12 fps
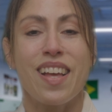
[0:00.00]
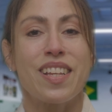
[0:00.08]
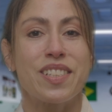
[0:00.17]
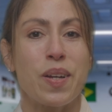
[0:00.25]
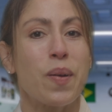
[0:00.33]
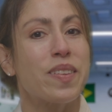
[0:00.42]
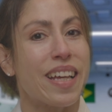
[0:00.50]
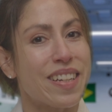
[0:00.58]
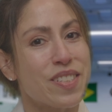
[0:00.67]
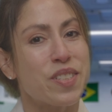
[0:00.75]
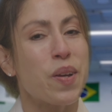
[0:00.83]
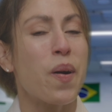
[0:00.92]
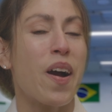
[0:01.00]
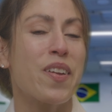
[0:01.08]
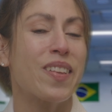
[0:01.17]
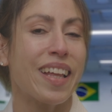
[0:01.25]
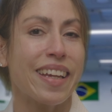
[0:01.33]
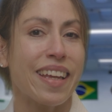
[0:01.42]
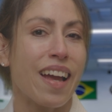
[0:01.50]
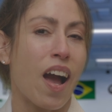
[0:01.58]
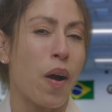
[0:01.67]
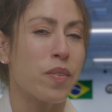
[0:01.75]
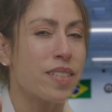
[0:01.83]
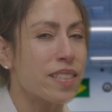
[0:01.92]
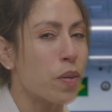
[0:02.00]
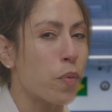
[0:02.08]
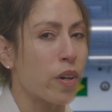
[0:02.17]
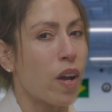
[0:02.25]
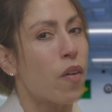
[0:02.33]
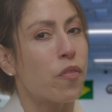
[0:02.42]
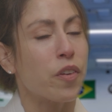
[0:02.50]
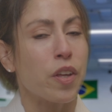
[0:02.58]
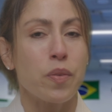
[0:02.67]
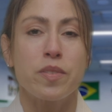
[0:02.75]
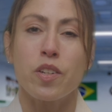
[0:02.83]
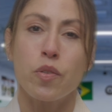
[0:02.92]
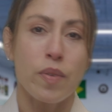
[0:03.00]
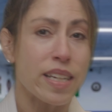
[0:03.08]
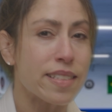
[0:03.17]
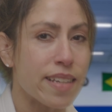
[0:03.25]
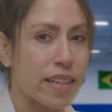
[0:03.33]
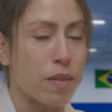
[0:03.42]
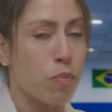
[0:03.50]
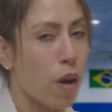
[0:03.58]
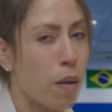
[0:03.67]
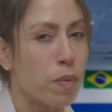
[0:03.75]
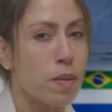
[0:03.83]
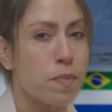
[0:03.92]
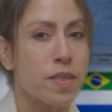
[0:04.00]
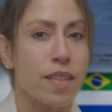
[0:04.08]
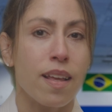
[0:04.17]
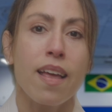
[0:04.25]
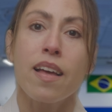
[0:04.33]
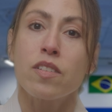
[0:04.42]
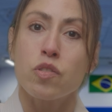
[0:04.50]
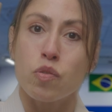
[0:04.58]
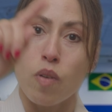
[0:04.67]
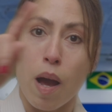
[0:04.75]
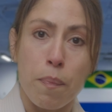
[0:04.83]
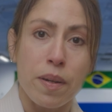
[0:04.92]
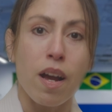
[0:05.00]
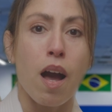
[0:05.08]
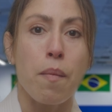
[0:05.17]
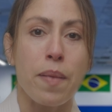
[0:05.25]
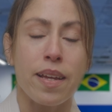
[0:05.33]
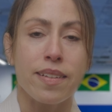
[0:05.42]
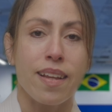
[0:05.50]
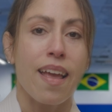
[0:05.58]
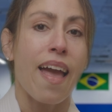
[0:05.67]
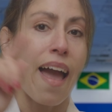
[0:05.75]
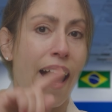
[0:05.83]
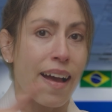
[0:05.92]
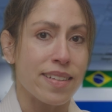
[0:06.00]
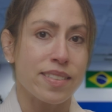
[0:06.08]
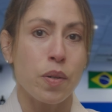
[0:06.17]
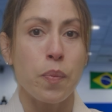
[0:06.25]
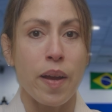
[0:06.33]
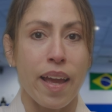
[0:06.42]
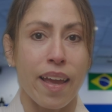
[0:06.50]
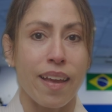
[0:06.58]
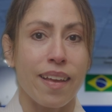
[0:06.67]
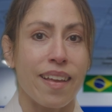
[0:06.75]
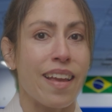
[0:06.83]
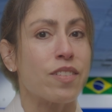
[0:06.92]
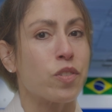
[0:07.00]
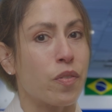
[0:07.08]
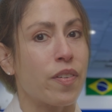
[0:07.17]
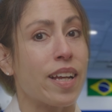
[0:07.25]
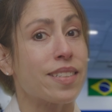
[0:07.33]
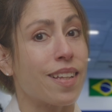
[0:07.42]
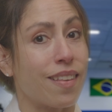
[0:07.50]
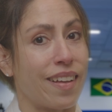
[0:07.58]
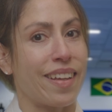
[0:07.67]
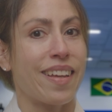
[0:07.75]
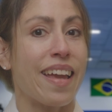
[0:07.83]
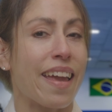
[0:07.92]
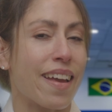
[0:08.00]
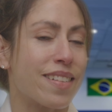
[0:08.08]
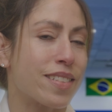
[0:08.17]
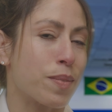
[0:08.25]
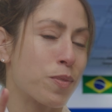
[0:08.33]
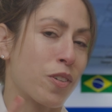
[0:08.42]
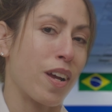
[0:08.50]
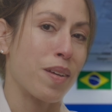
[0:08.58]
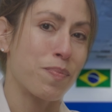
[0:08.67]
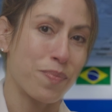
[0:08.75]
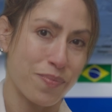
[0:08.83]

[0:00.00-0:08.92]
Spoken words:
So let us know how you like it. How does it work out for you? Did you run into any problems? Drop a comment, ask away, and don't forget to like and subscribe.